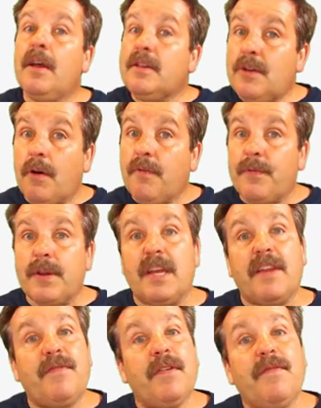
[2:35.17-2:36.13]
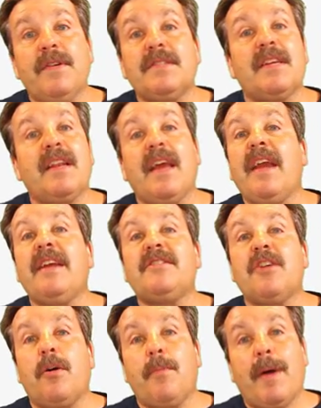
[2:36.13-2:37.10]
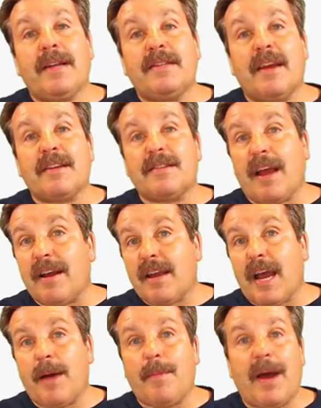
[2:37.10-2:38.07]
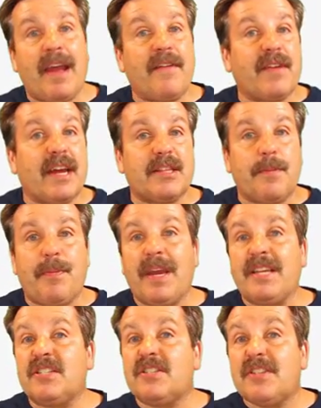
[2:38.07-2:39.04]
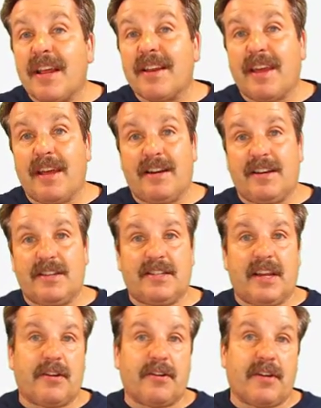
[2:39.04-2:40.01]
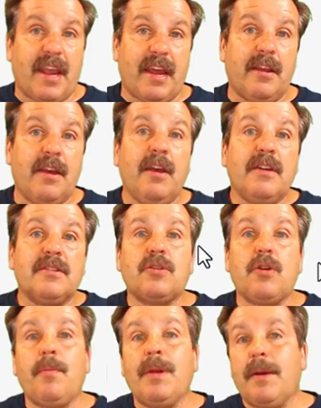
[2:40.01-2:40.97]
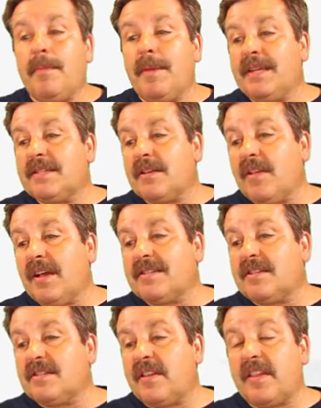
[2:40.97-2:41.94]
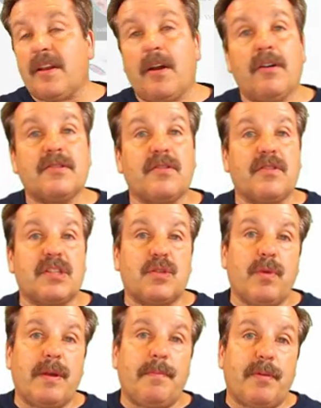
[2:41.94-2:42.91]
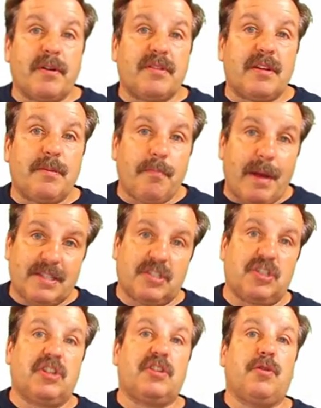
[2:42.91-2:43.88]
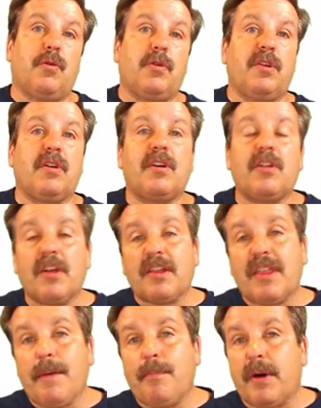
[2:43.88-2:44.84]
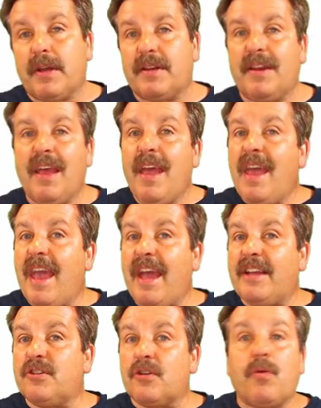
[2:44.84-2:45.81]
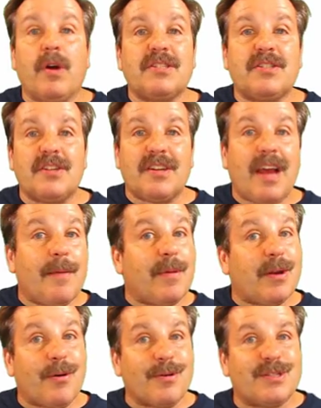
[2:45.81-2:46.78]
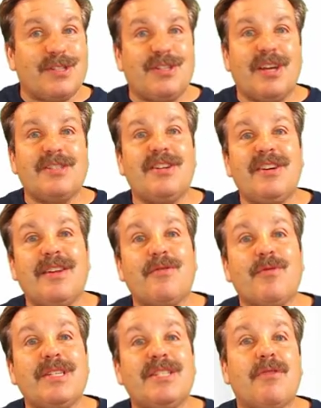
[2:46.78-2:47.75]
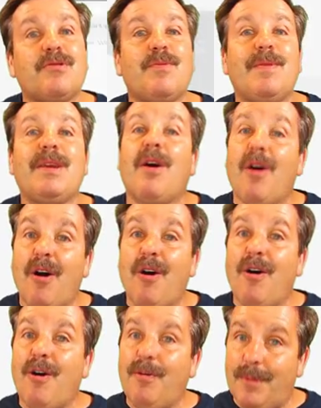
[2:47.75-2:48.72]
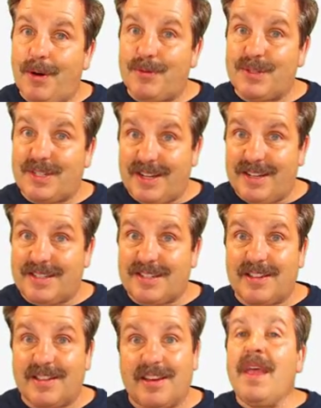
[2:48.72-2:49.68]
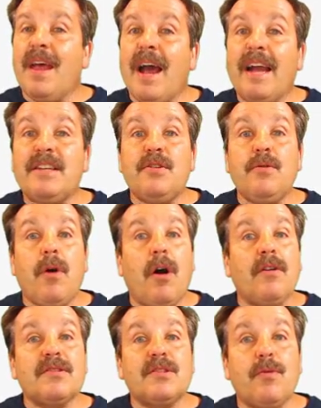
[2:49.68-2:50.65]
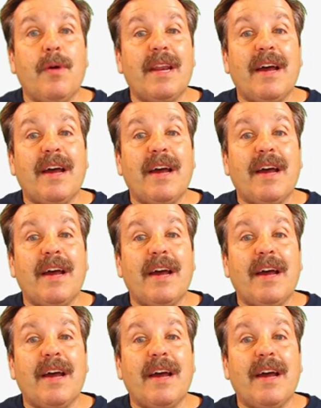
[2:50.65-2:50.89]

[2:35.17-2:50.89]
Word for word: don't forget if you visit hlmodtech.com, I have got the page dedicated to Tinkercad. So many amazing lessons, and then also the sweet built in messaging tool. You can click that button, add your question, comment, or suggestion, and reach out to me almost instantly. I do also want to